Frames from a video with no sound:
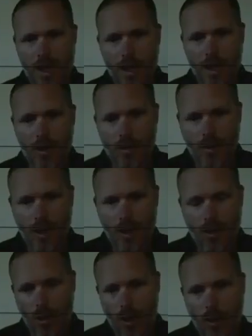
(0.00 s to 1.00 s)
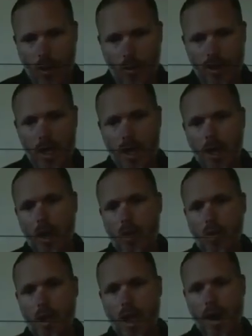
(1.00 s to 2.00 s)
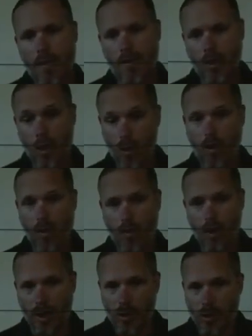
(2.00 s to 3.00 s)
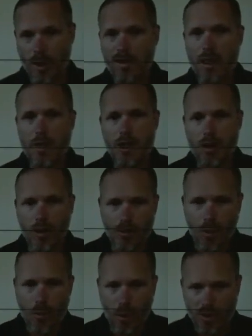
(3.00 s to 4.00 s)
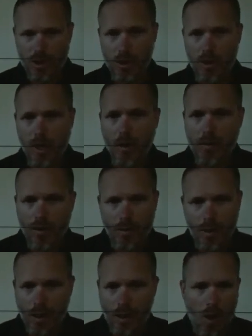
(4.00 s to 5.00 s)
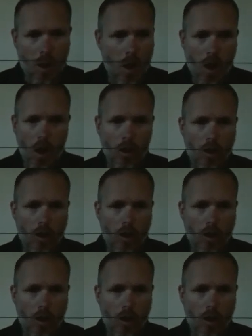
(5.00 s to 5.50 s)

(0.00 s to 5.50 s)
AUV or ROV, we have a very good estimation of the positioning of the vehicle on